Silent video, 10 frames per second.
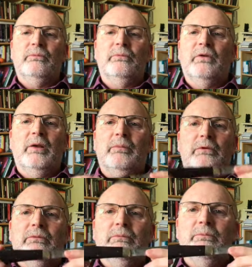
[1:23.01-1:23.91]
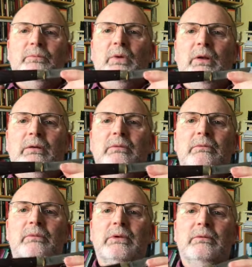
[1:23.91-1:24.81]
fabulous, uh,
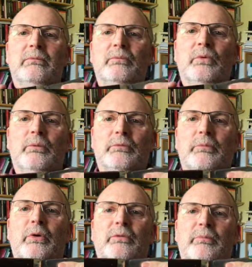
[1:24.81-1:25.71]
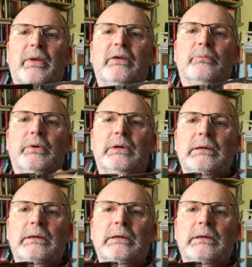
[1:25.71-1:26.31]
really almost perfect backspring.